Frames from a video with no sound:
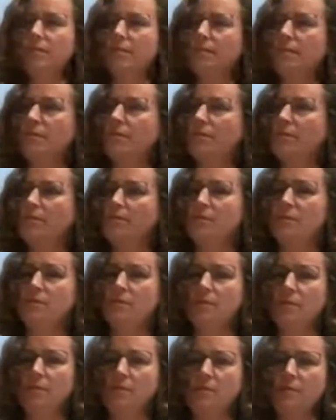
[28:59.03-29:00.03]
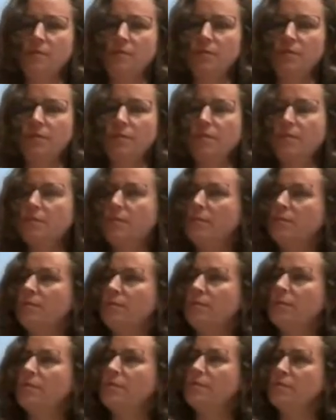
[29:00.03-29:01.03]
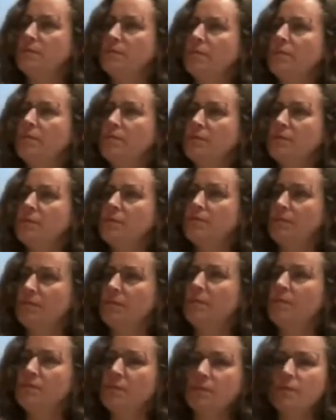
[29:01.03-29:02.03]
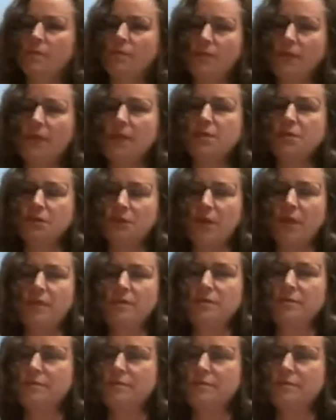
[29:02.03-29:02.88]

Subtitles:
[no speech]